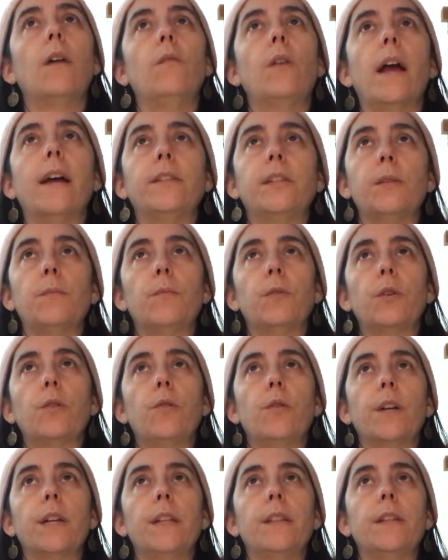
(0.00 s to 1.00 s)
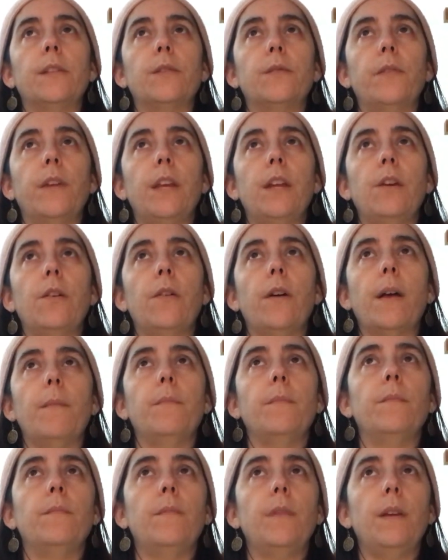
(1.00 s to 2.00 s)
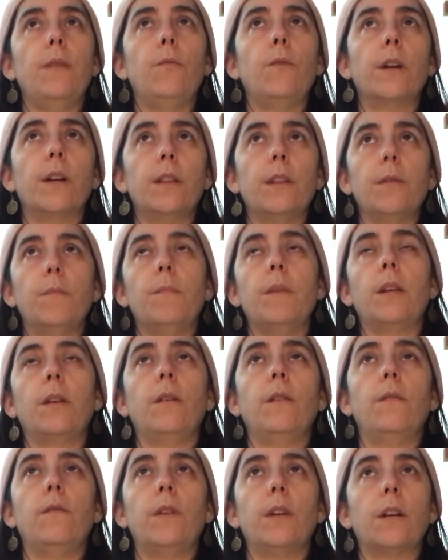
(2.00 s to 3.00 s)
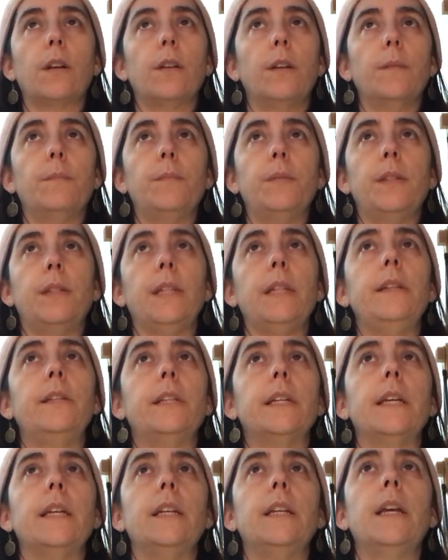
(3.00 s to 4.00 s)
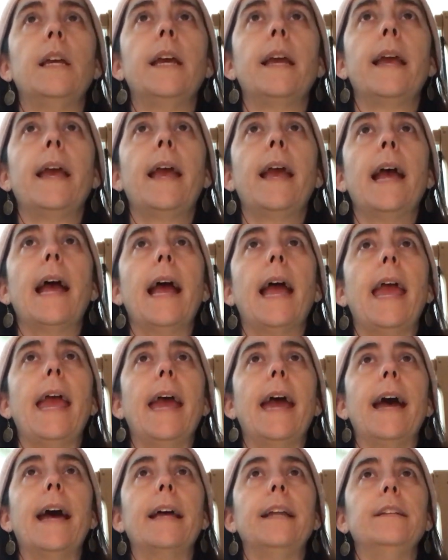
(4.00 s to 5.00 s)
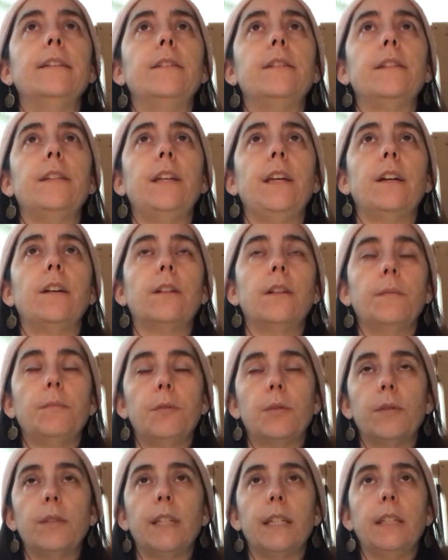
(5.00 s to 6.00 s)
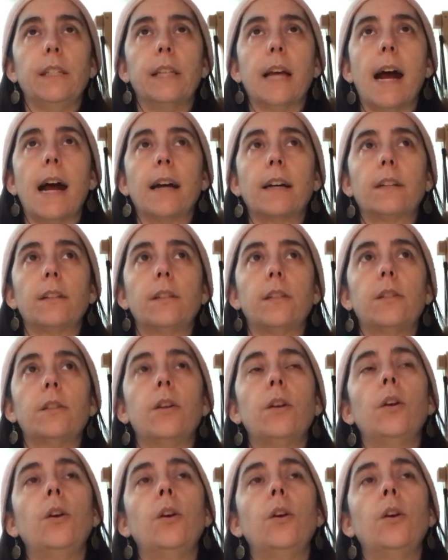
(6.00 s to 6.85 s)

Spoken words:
as I'm recording this video, we're in the middle of an eclipse season, and the eclipse was exact